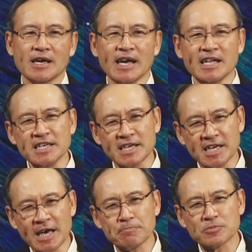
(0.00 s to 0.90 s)
and he
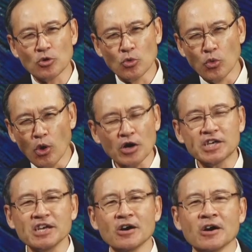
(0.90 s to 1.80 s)
kept
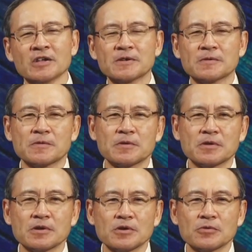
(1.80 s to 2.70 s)
walking on
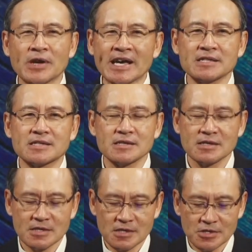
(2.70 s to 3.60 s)
right
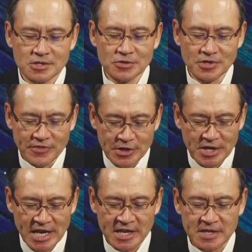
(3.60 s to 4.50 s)
to the
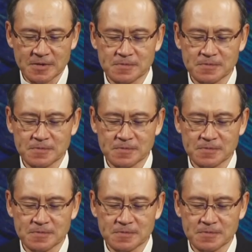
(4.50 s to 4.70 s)
very end.